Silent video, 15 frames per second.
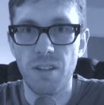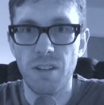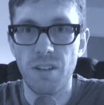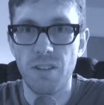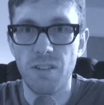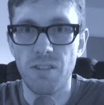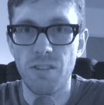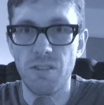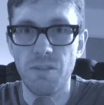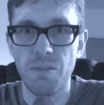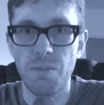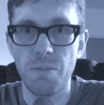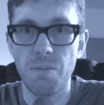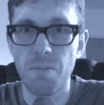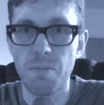Just
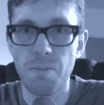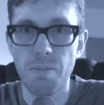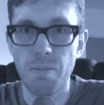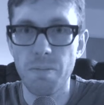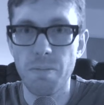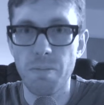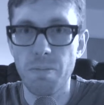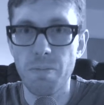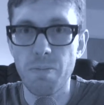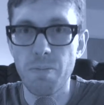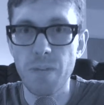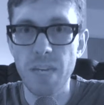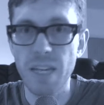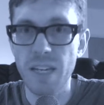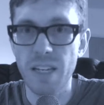
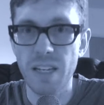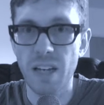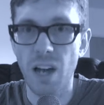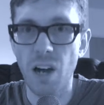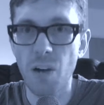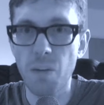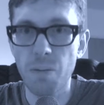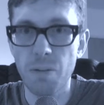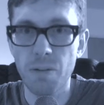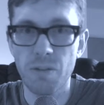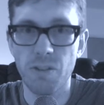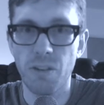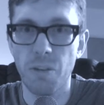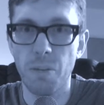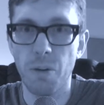be open
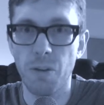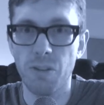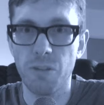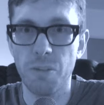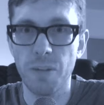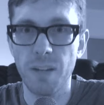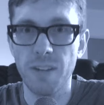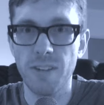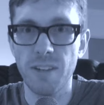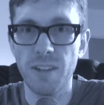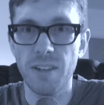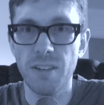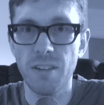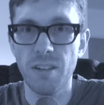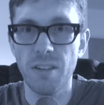to the
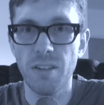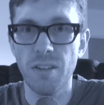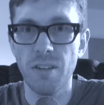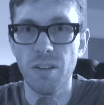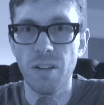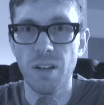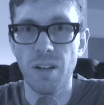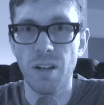possibility that